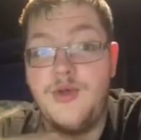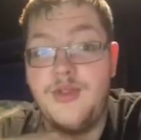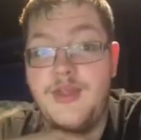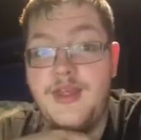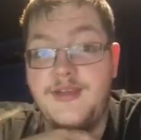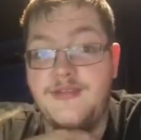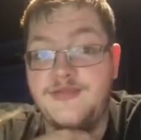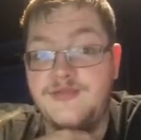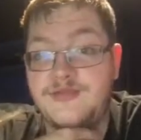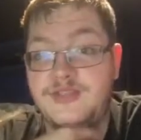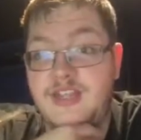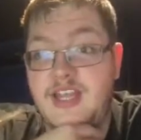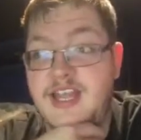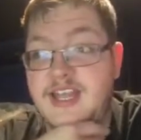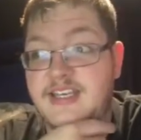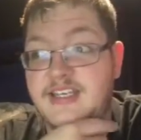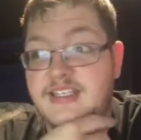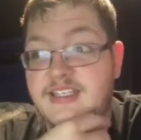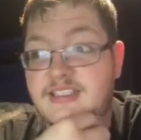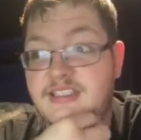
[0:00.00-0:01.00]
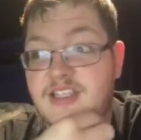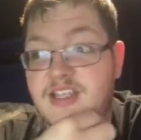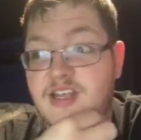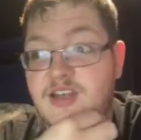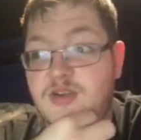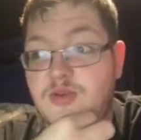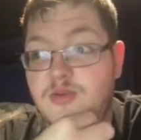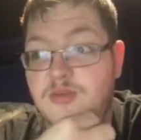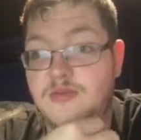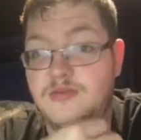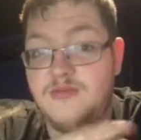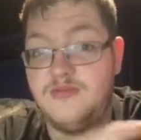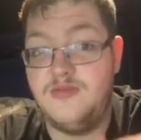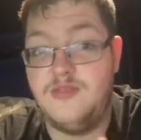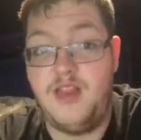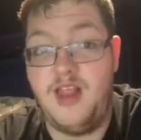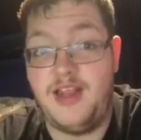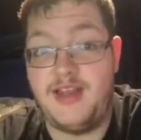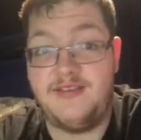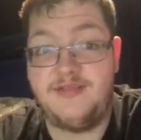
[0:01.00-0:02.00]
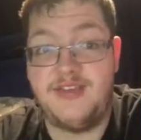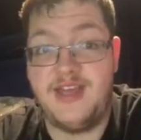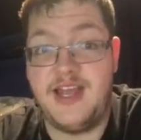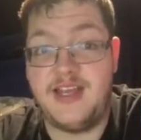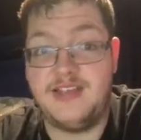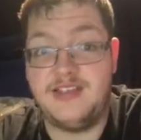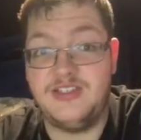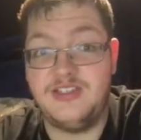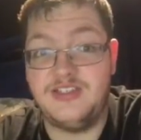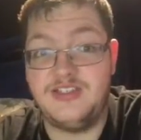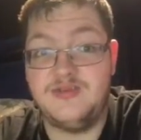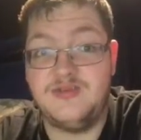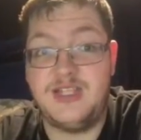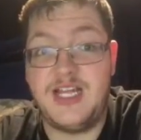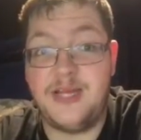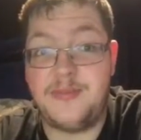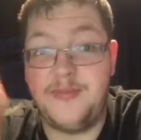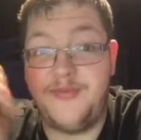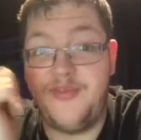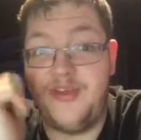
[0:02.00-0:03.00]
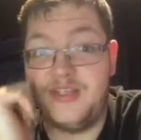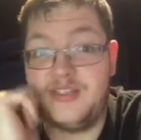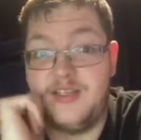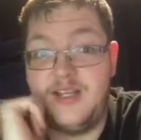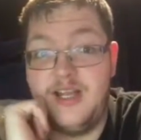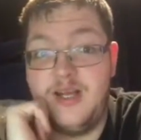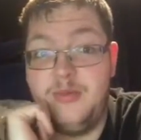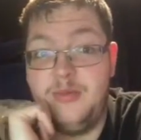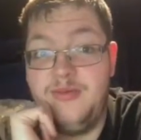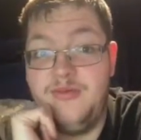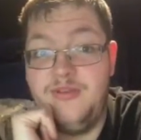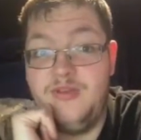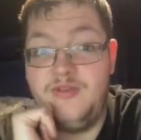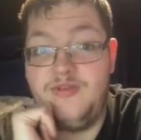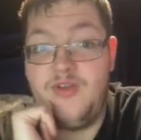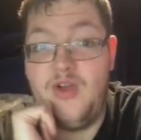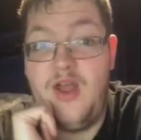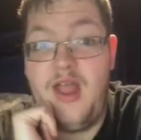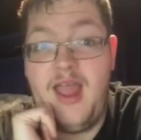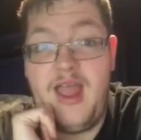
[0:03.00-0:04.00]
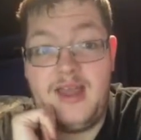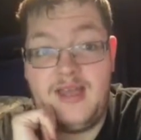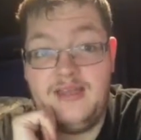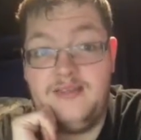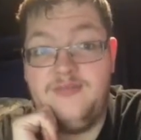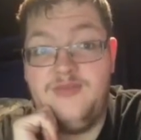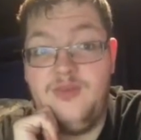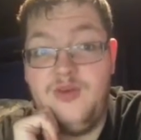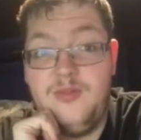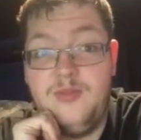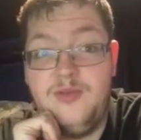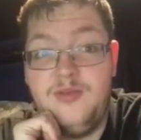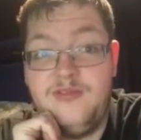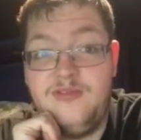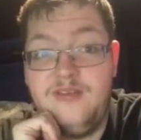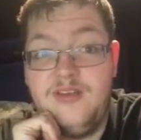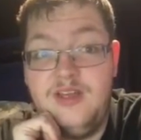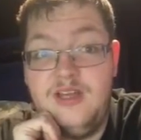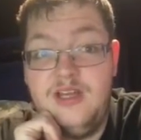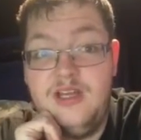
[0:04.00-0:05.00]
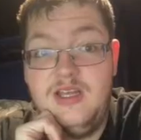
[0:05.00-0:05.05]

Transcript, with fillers: what they've said. So, like I've said, just seek professional help if you've got any form of